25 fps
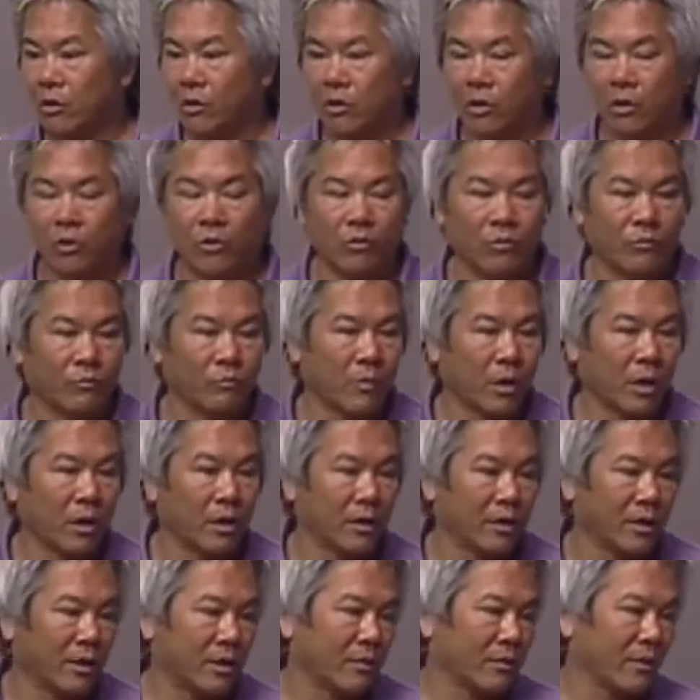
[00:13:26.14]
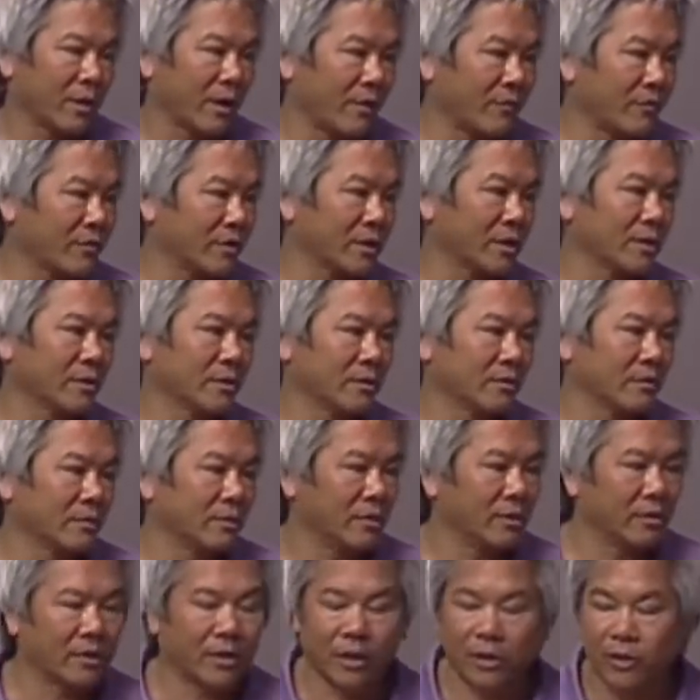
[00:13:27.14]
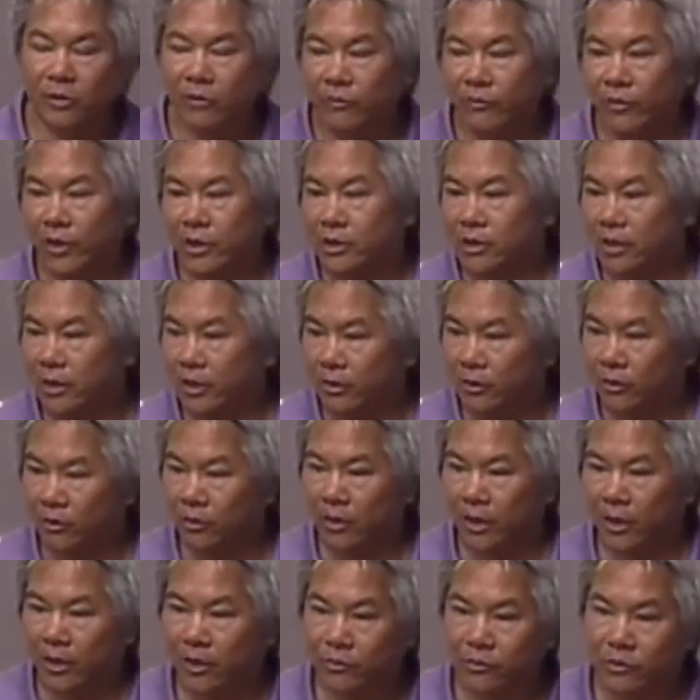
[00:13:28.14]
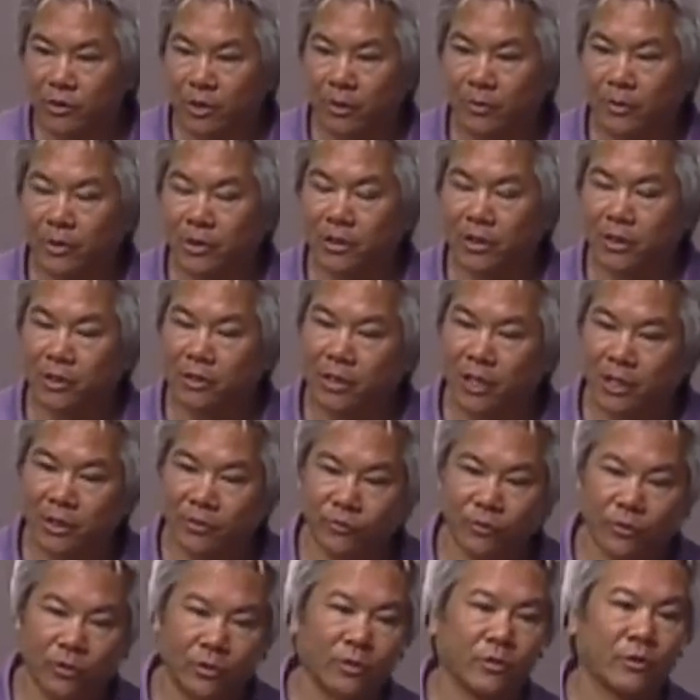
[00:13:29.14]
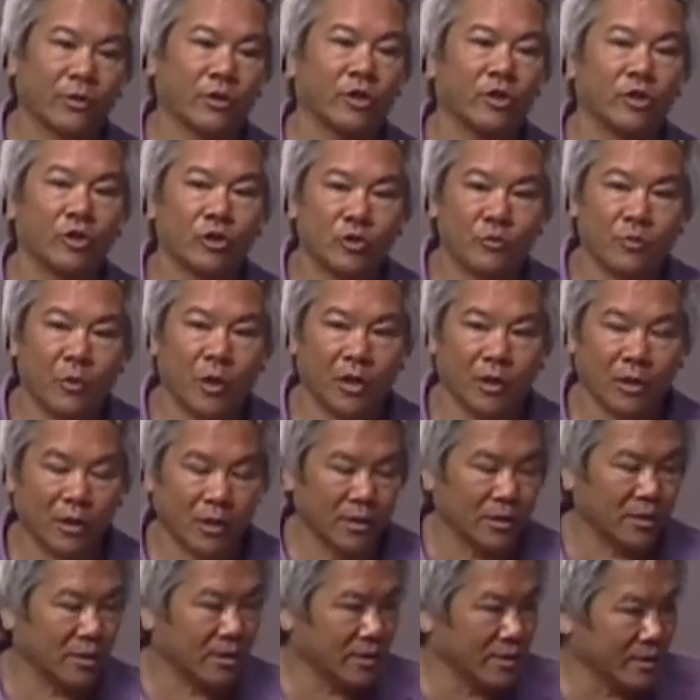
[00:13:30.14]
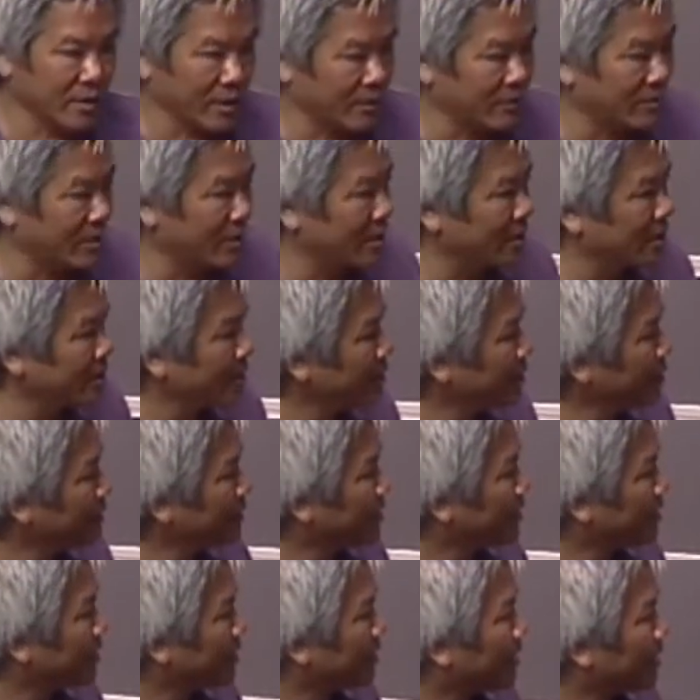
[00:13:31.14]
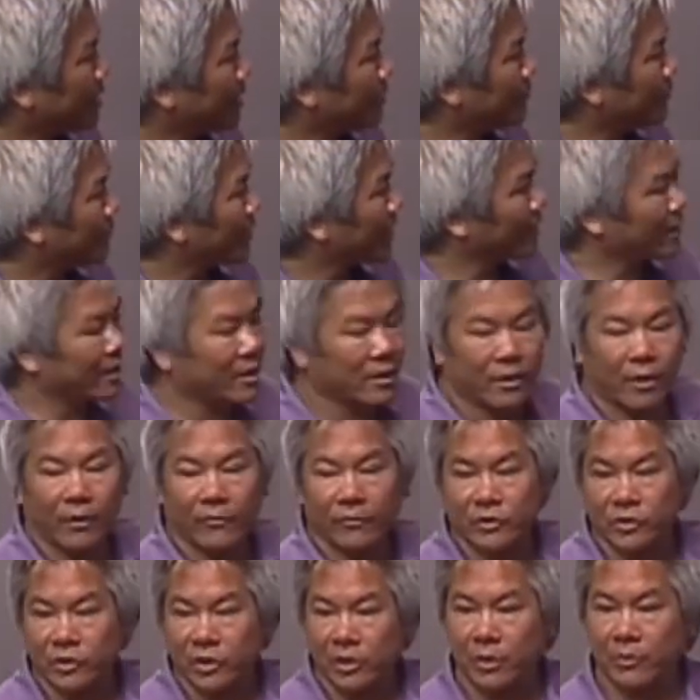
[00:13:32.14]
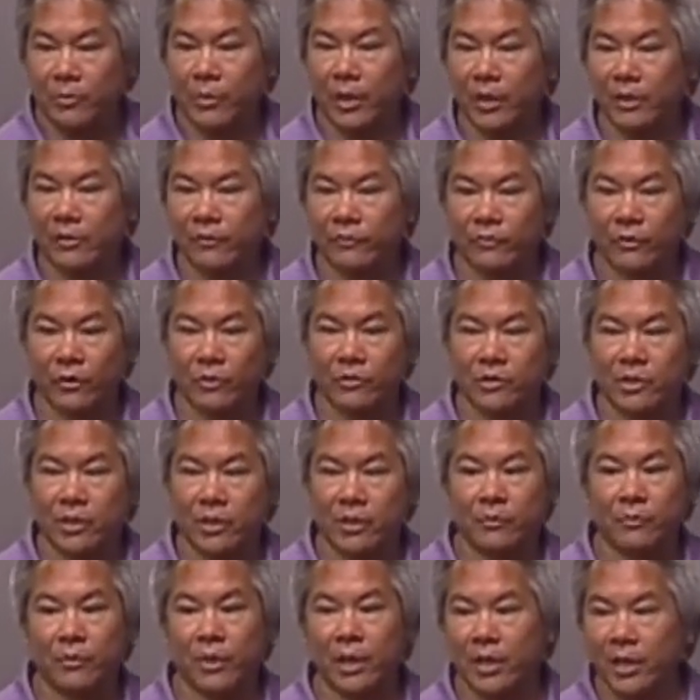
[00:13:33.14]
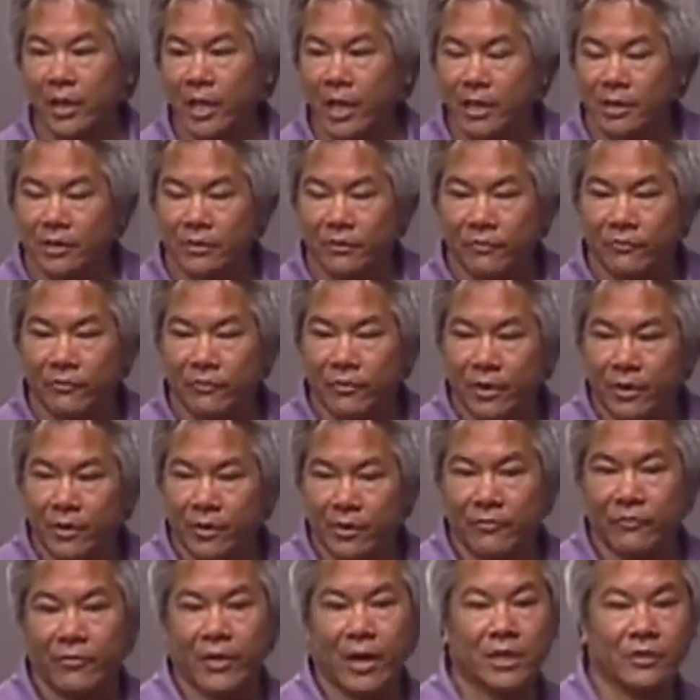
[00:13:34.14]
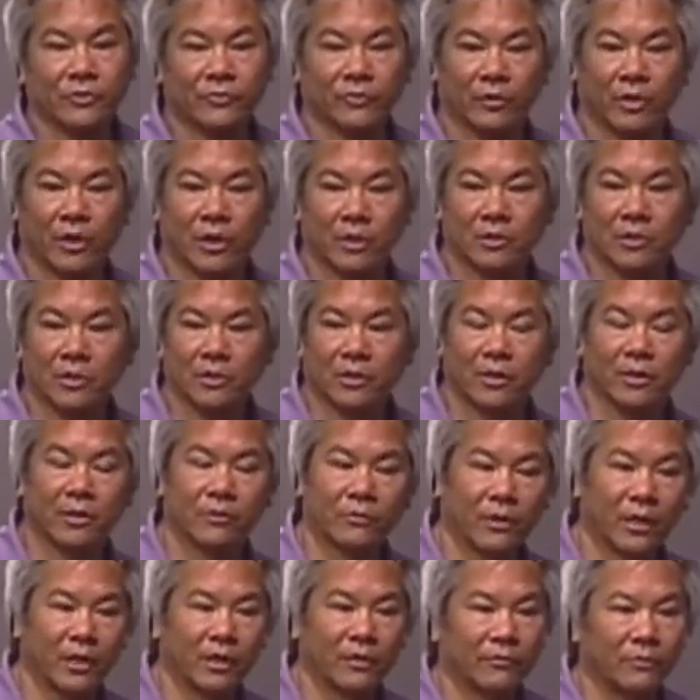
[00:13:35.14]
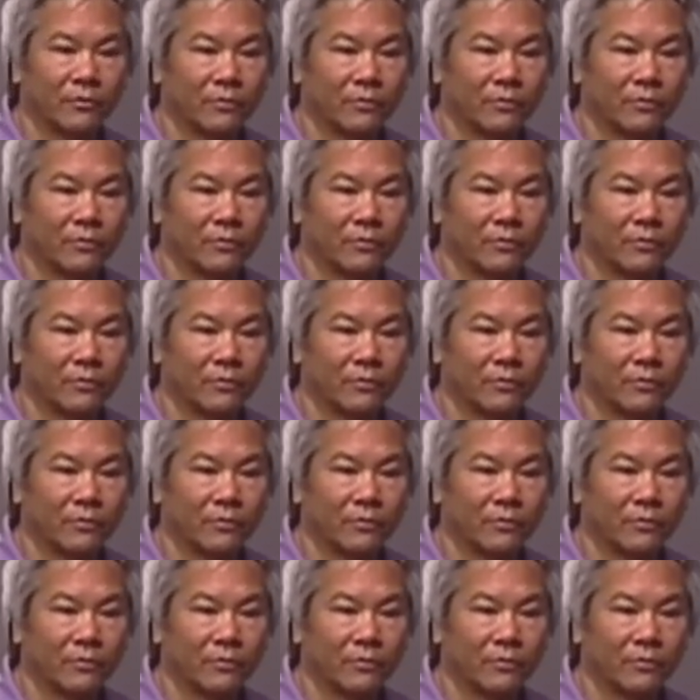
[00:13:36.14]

go. Mar you know, everything that you invested in looked like it was going to be successful. There were huge markets, et Um, and then obviously the money flows in. Money has a very fast velocity, right?